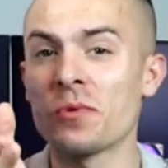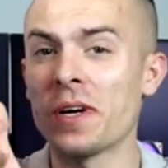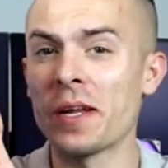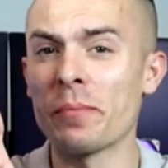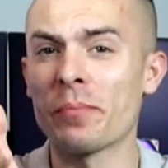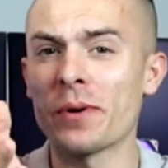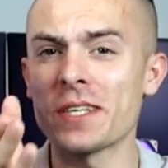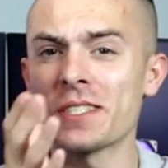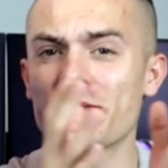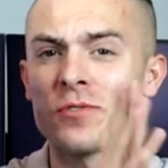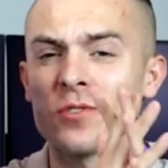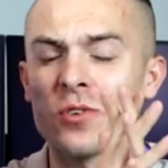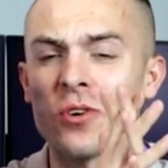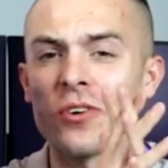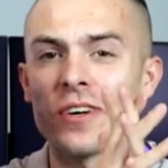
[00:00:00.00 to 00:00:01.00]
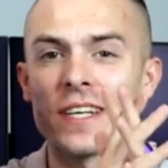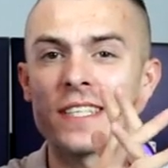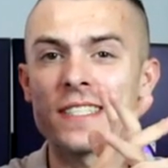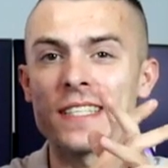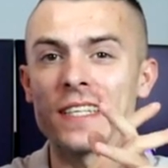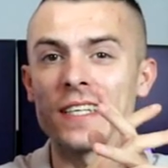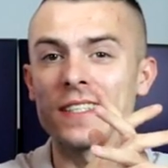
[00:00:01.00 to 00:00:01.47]
really impressive score,
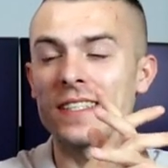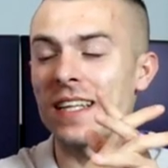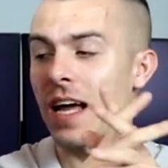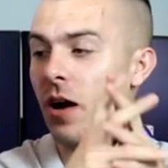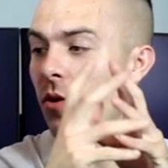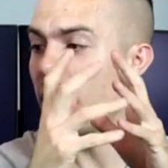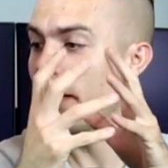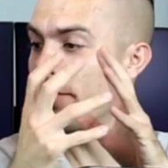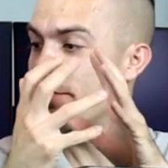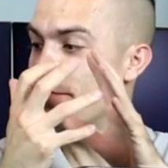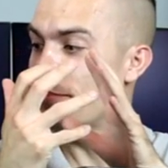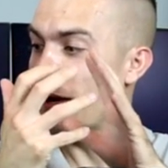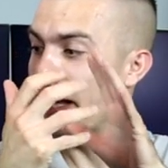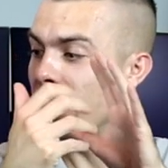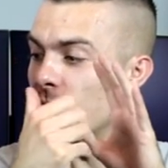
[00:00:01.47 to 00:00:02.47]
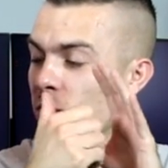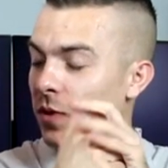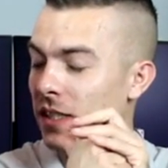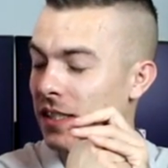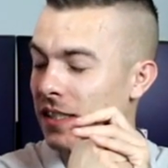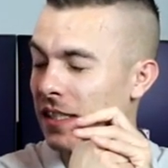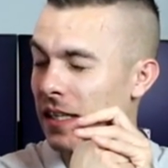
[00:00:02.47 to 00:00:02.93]
isn't it? Now I played
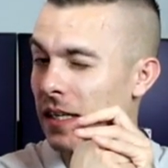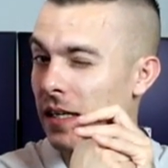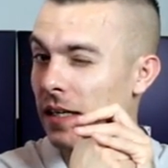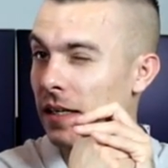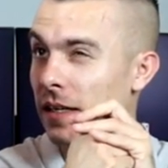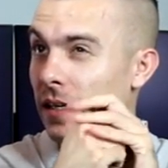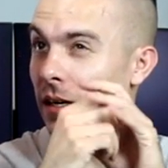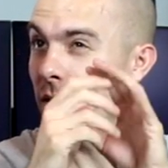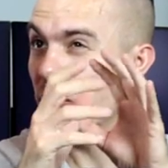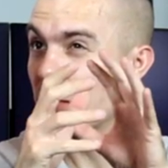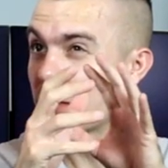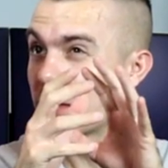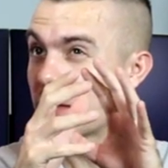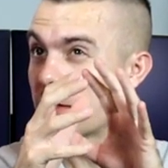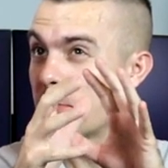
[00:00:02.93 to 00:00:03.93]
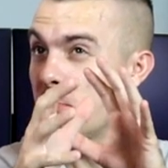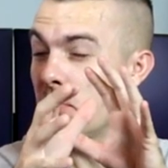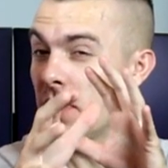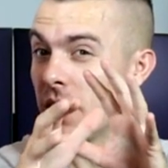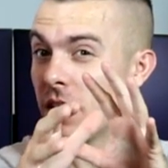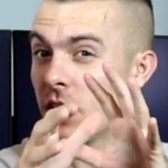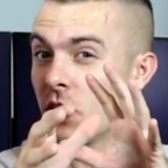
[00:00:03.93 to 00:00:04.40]
with, it was
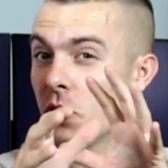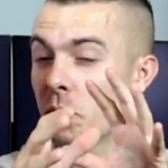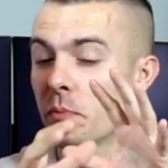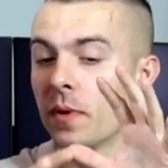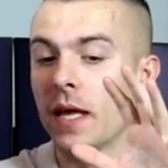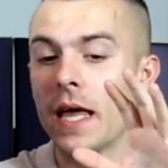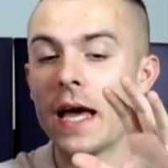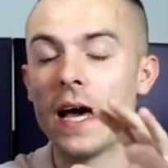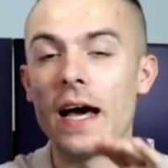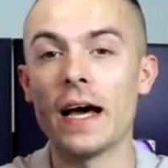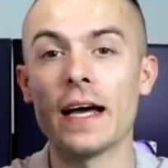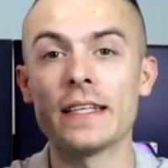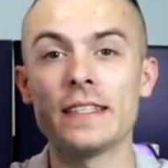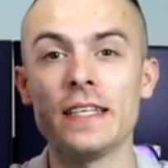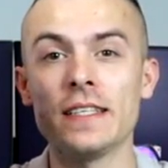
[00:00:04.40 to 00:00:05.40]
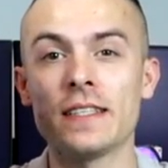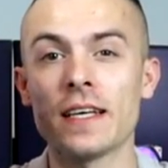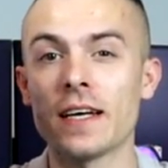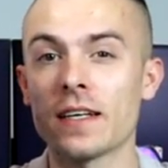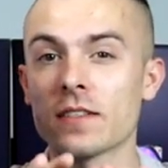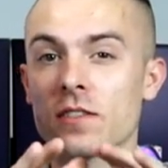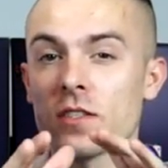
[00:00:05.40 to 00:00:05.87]
medium
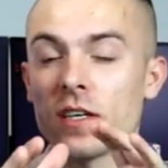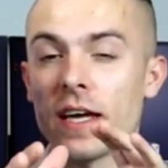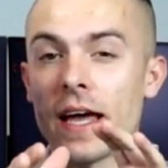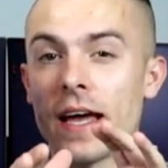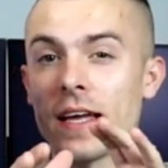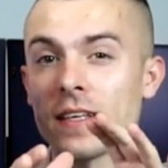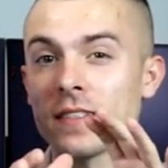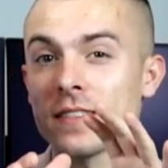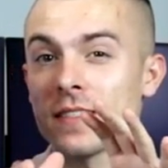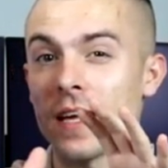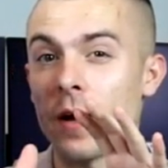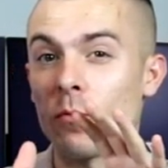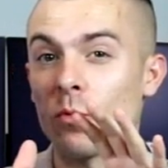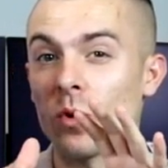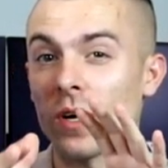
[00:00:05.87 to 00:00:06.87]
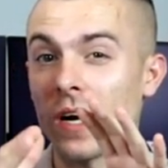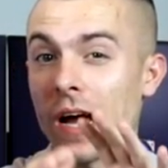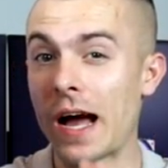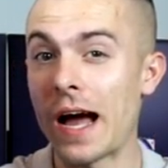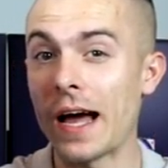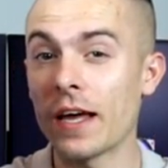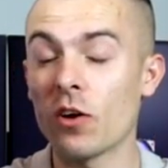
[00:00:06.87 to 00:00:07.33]
details and some were
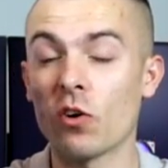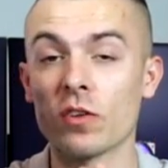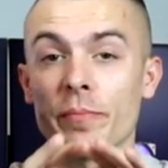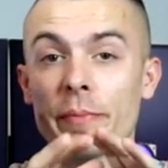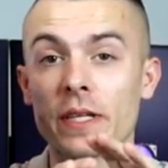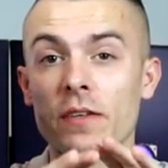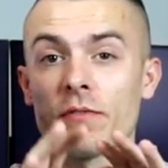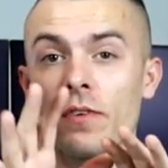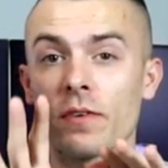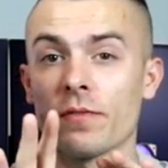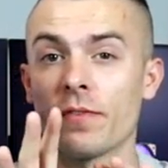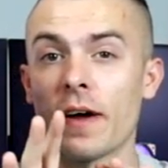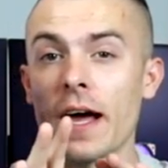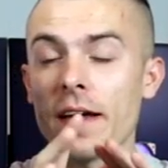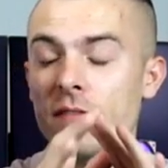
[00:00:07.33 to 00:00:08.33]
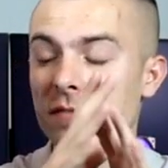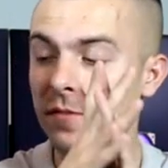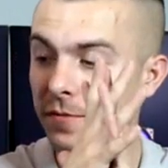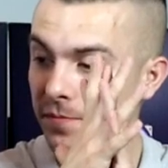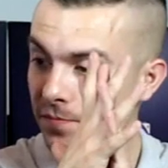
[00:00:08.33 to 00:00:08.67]
high on Battlefield 5.